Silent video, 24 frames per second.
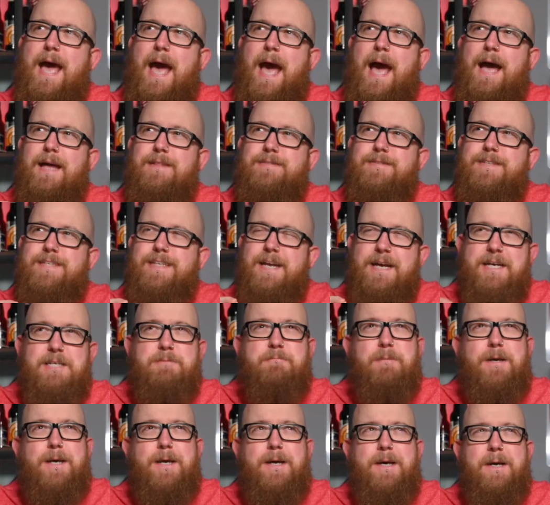And today's
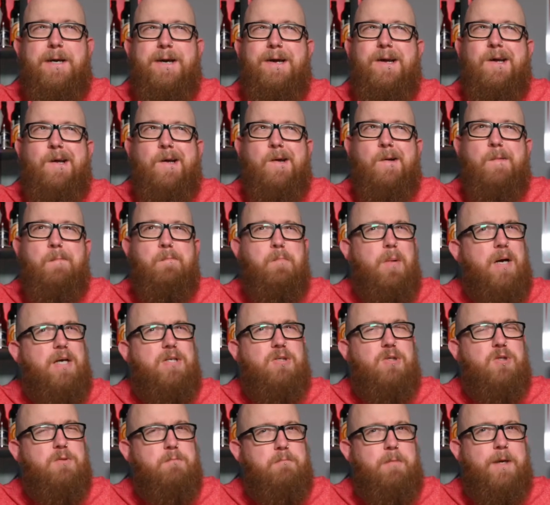beer might just